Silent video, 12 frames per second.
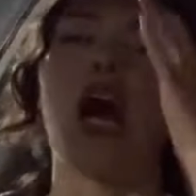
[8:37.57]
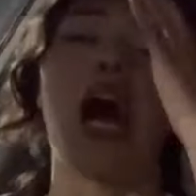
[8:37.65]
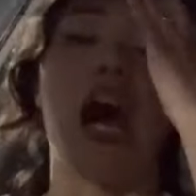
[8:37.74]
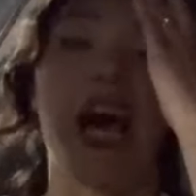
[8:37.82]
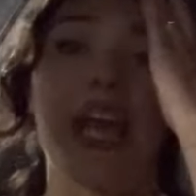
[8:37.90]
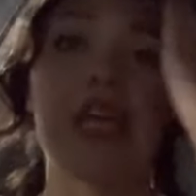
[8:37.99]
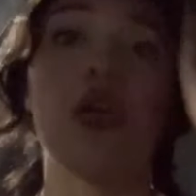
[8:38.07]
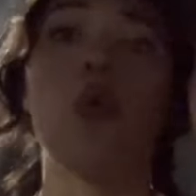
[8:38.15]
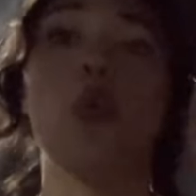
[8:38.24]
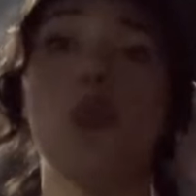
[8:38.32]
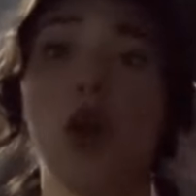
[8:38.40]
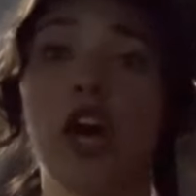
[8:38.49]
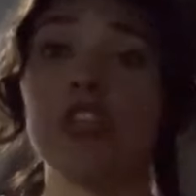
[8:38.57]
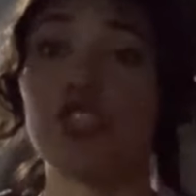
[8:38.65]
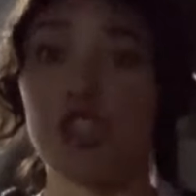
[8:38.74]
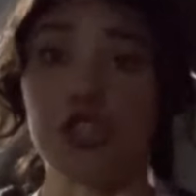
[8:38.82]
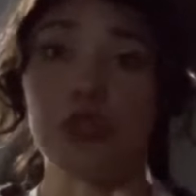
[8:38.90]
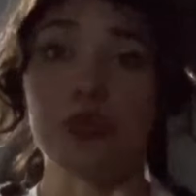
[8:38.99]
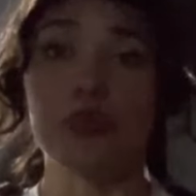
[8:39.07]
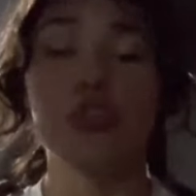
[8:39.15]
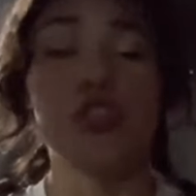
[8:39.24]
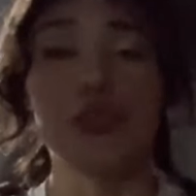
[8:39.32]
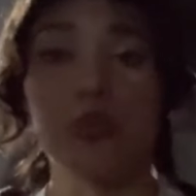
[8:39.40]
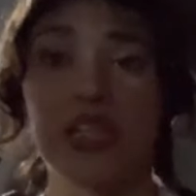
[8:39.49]
I want you
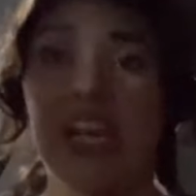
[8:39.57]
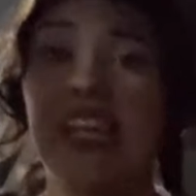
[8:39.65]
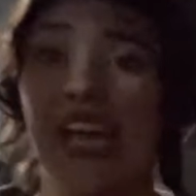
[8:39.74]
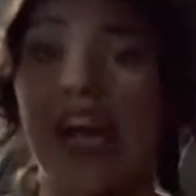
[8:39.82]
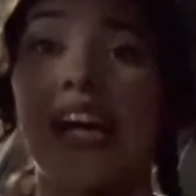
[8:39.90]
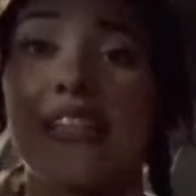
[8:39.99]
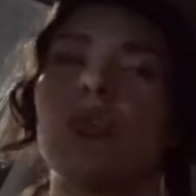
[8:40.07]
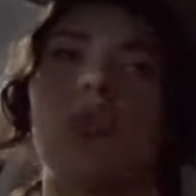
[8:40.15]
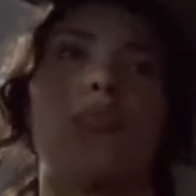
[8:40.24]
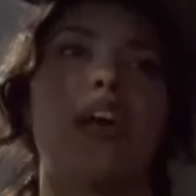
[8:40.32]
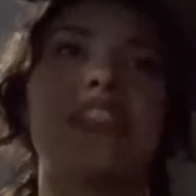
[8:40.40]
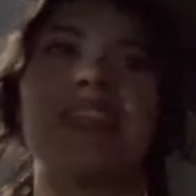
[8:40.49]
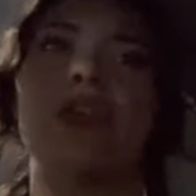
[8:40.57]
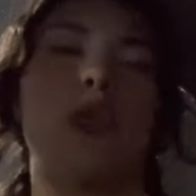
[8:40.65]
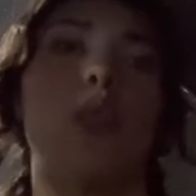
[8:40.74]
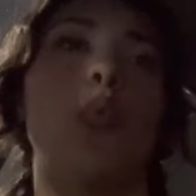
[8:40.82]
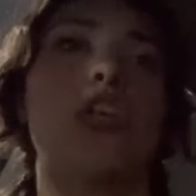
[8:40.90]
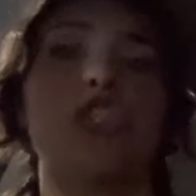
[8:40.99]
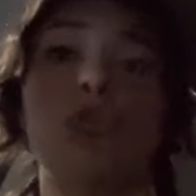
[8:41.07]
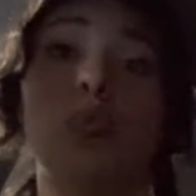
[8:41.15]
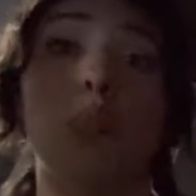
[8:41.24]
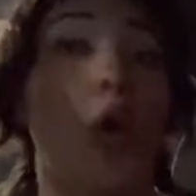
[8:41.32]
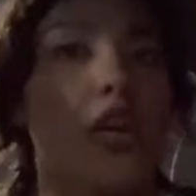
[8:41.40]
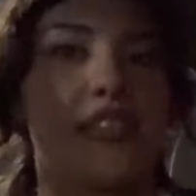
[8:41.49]
to dead ass write down what you
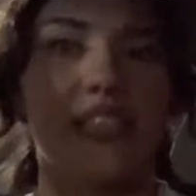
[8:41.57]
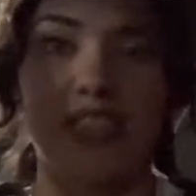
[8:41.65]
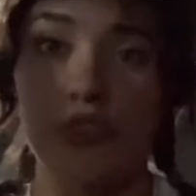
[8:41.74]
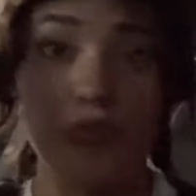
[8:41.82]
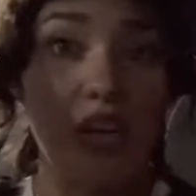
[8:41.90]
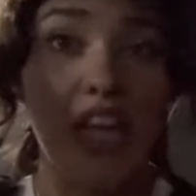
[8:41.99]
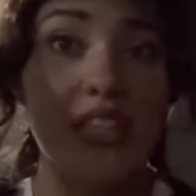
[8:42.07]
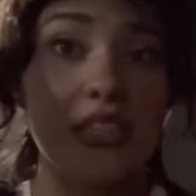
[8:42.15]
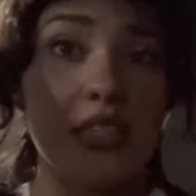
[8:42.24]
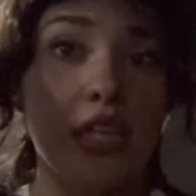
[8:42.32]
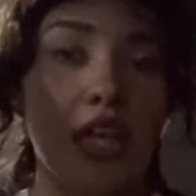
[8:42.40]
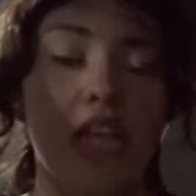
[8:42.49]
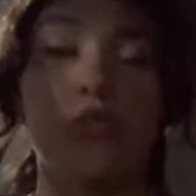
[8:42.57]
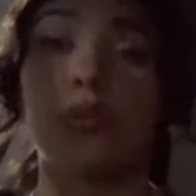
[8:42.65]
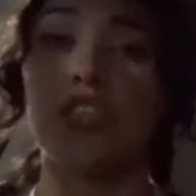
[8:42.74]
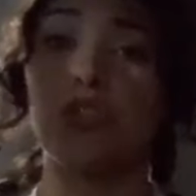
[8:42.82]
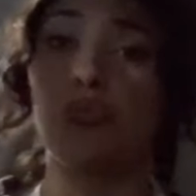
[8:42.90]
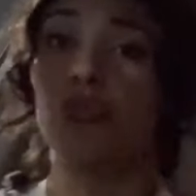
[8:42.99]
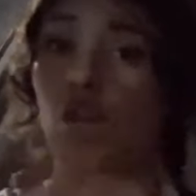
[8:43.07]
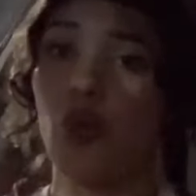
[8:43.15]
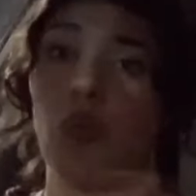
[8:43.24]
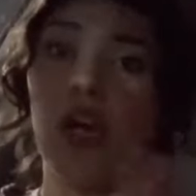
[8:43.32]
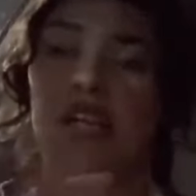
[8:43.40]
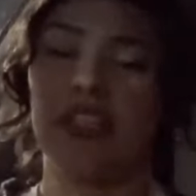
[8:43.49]
want in a friend and what you don't
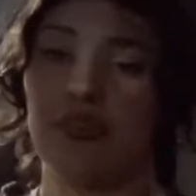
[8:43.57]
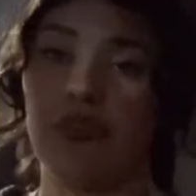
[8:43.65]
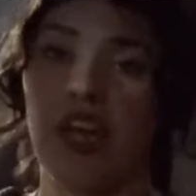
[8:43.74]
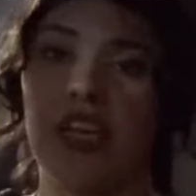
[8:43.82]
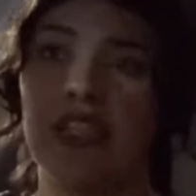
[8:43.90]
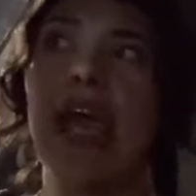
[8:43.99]
want in a friend,